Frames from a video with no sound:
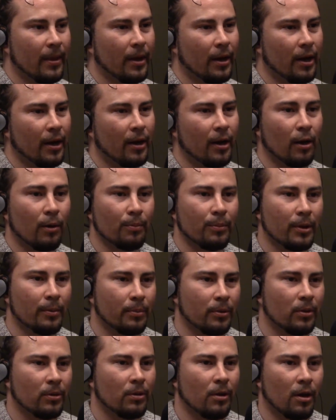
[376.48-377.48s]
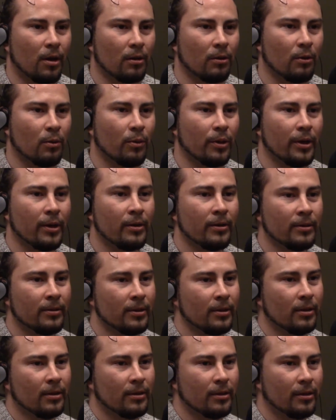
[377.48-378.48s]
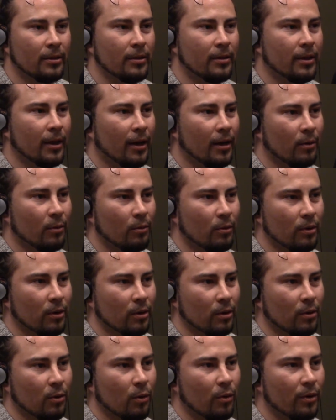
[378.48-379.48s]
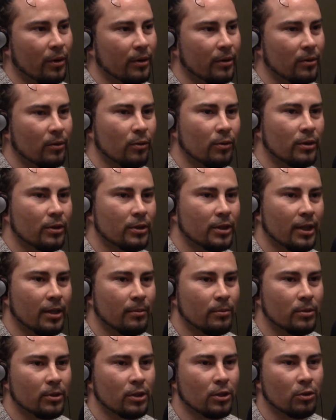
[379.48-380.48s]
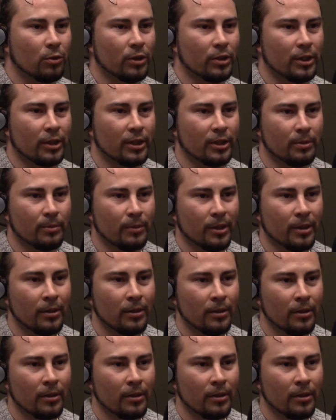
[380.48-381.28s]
I helped people along the way that were going through the same situation as me.